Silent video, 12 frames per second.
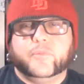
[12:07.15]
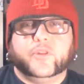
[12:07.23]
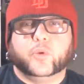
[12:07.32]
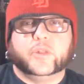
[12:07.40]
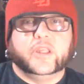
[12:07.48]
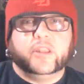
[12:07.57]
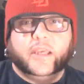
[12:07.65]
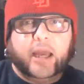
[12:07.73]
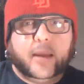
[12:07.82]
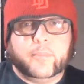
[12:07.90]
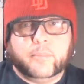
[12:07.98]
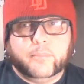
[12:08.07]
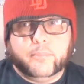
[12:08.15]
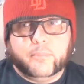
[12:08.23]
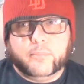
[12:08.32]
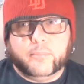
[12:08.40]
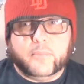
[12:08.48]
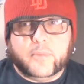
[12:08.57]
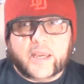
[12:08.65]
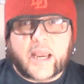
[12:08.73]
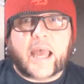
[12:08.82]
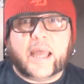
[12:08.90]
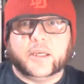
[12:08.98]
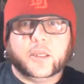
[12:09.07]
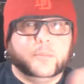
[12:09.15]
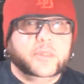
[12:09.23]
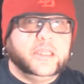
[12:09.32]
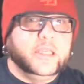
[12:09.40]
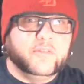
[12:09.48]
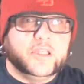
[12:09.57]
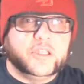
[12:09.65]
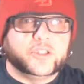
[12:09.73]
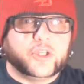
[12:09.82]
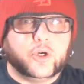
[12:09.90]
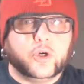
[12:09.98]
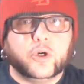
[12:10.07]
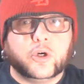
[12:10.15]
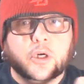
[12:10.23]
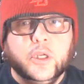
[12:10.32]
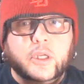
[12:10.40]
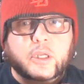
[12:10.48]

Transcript: The only thing I'm not going to be giving to her